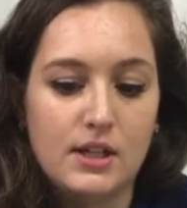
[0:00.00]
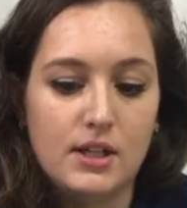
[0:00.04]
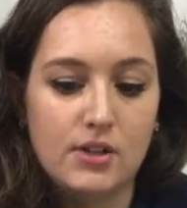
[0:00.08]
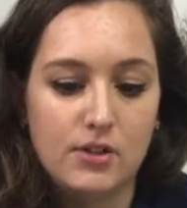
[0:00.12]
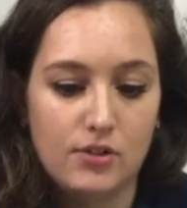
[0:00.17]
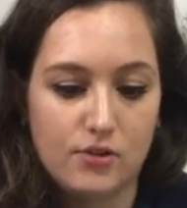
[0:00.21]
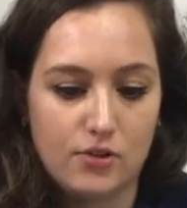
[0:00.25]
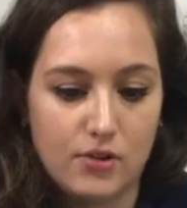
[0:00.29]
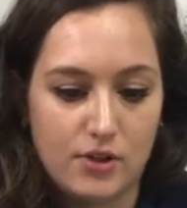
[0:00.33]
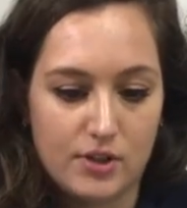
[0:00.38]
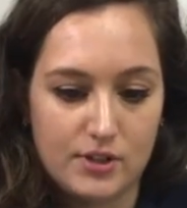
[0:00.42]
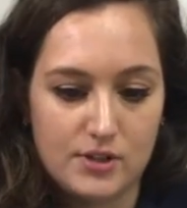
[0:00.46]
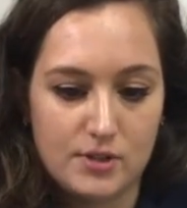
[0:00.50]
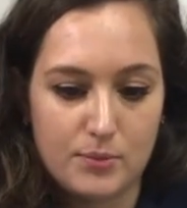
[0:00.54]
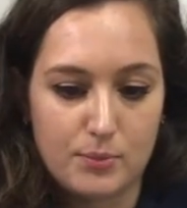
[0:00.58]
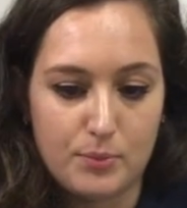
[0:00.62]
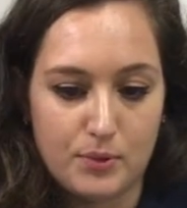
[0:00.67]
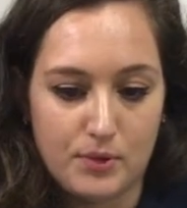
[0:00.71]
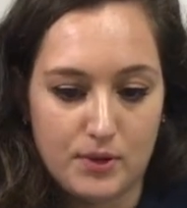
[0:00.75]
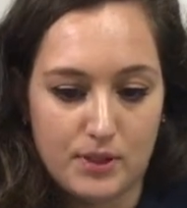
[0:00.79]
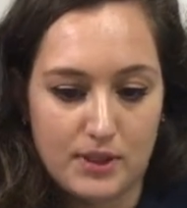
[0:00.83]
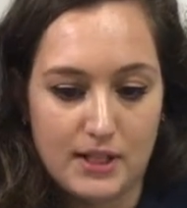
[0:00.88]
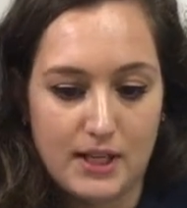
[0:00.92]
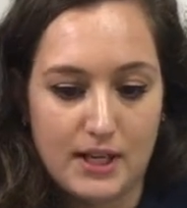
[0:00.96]
You're going to
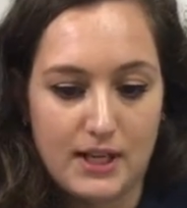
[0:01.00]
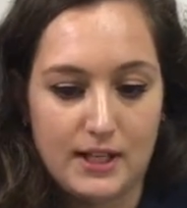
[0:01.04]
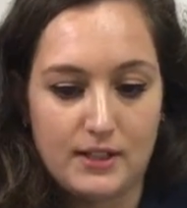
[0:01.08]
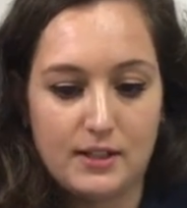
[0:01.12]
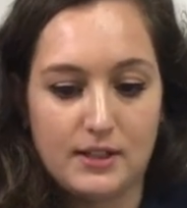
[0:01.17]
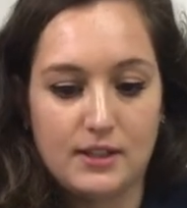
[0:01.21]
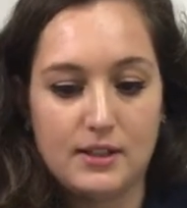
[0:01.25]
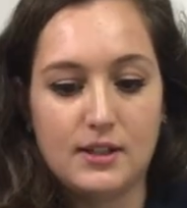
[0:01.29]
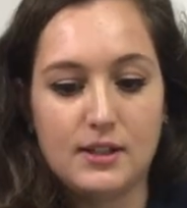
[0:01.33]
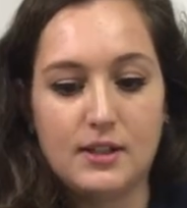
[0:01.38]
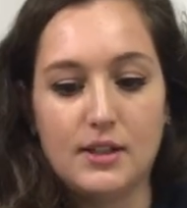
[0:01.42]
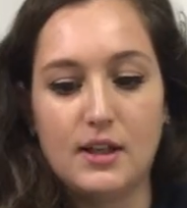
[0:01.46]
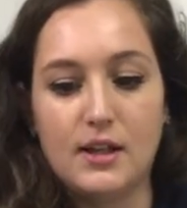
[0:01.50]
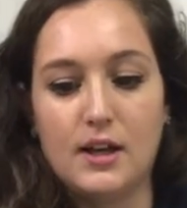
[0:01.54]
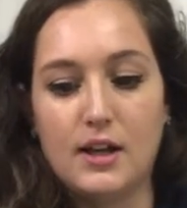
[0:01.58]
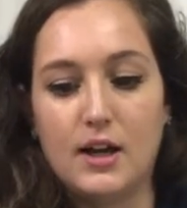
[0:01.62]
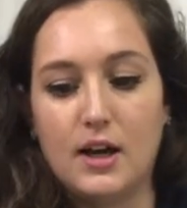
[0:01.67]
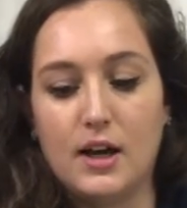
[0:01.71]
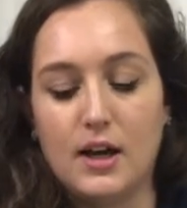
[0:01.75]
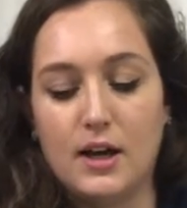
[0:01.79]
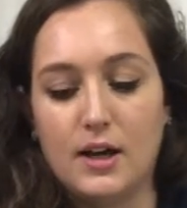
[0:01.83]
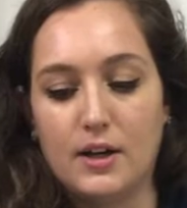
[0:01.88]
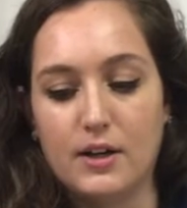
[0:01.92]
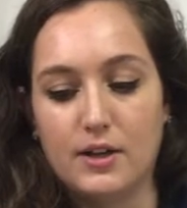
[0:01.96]
put that.
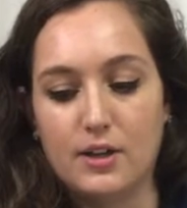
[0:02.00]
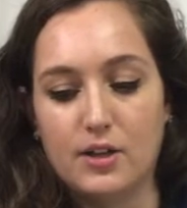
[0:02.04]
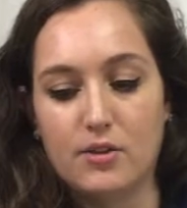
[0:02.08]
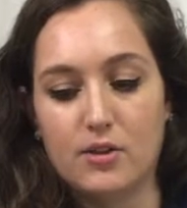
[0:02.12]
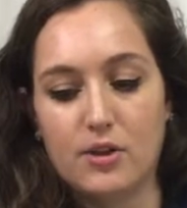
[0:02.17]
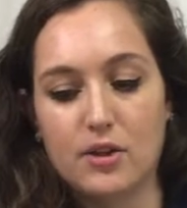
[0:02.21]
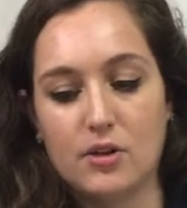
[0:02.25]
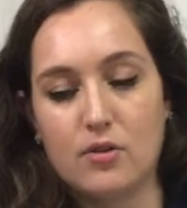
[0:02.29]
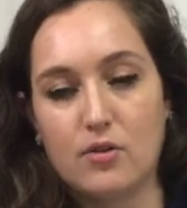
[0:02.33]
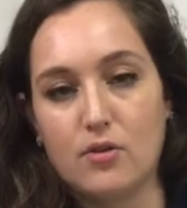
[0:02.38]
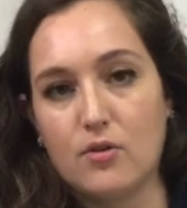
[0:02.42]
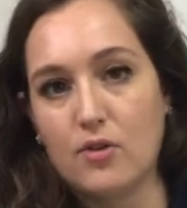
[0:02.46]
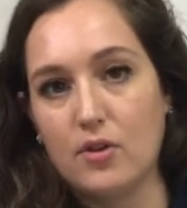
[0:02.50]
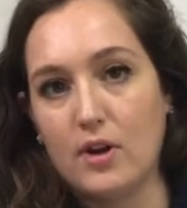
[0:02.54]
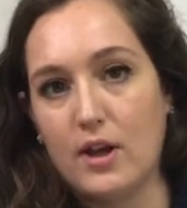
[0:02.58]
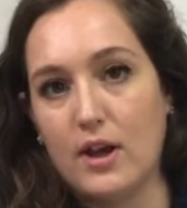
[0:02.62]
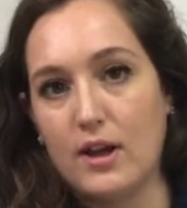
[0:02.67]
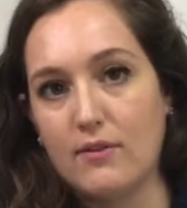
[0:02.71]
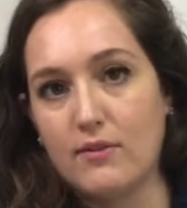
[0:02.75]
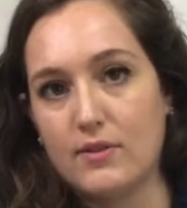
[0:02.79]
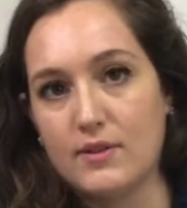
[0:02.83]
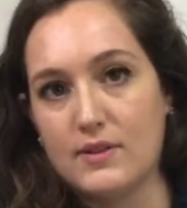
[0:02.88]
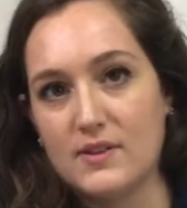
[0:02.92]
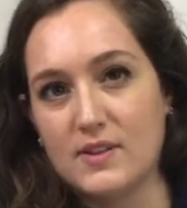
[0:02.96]
You can also
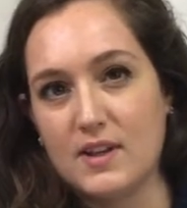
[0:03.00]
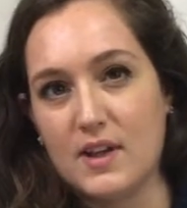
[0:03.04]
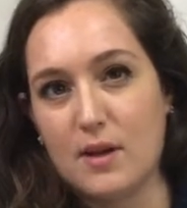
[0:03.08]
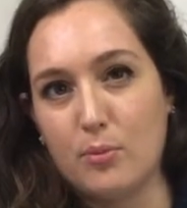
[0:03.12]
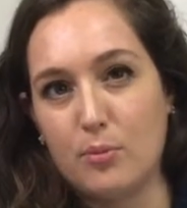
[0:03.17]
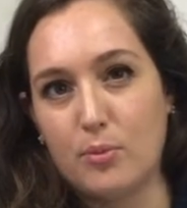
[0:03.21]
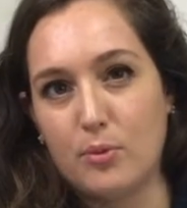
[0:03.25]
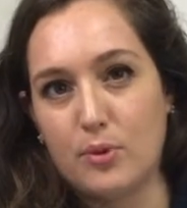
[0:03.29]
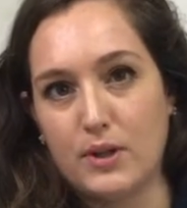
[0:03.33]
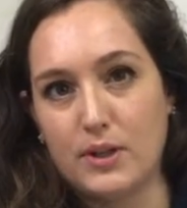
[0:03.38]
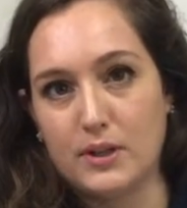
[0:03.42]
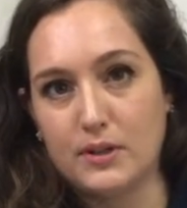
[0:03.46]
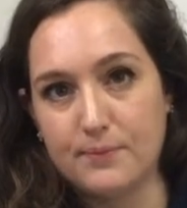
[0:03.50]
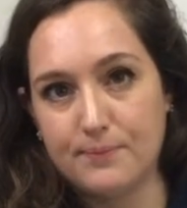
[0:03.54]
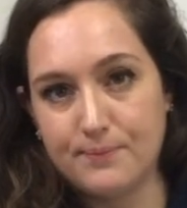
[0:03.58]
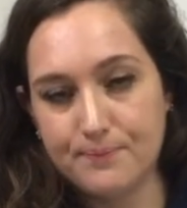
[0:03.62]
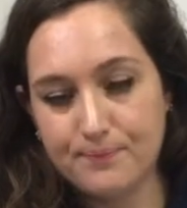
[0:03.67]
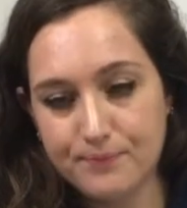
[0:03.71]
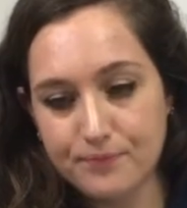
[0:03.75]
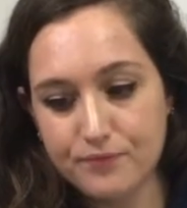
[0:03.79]
have a separate